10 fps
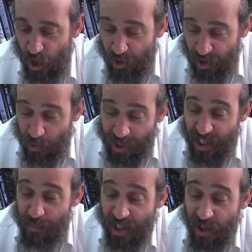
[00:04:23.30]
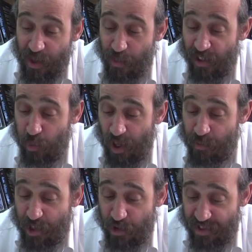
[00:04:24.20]
So he brings one
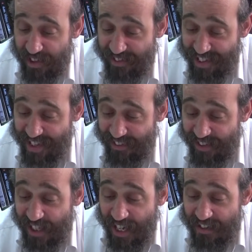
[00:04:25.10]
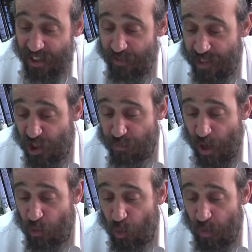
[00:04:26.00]
midrash that says, it says,
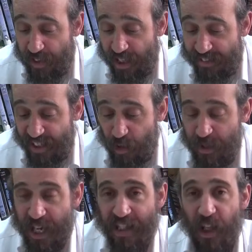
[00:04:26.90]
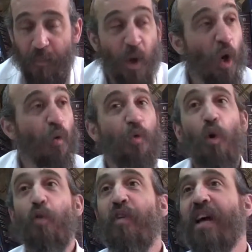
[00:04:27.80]
V'yishma Reuven yetzilu miyadam.
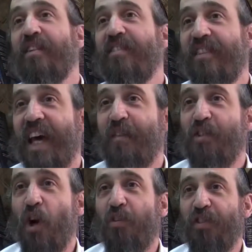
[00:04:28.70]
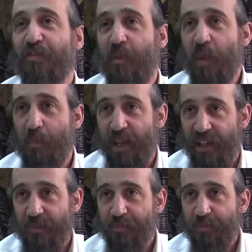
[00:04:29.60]
Reuven saved Joseph from the pit.
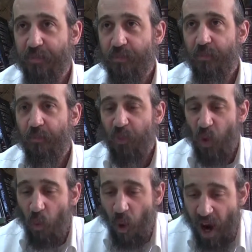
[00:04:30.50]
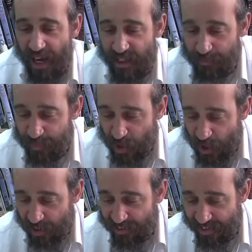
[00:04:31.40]
Why?
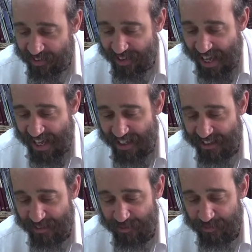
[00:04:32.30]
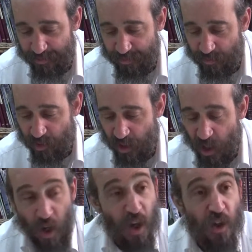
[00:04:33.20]
Because he said,
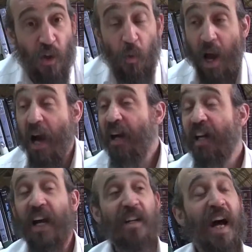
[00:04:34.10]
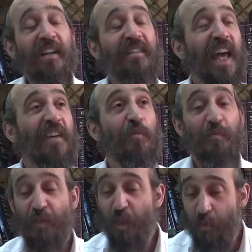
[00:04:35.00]
how can I not save him
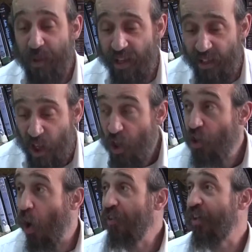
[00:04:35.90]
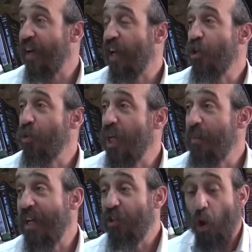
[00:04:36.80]
from the pit? Yosef had a dream
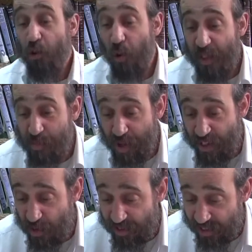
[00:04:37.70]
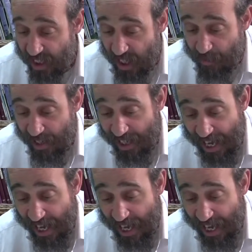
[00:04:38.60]
and he told all the brothers, and